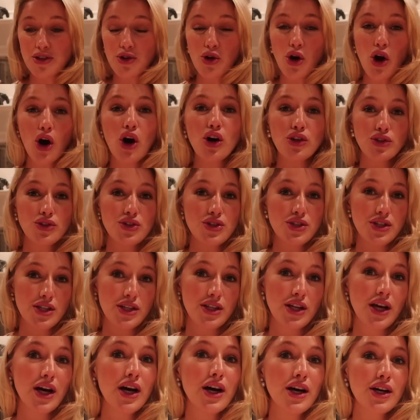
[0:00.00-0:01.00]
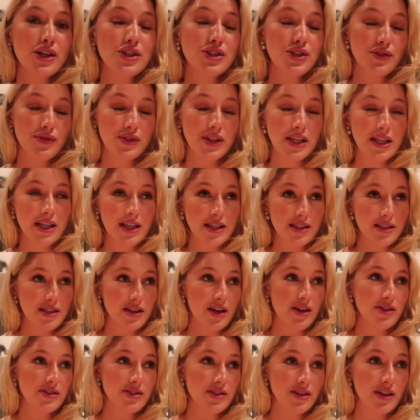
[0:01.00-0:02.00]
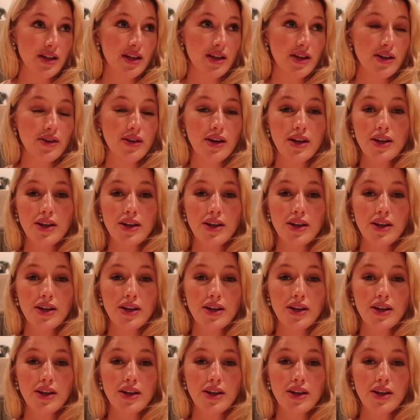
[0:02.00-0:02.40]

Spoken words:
constant urge of needing to go to the loo.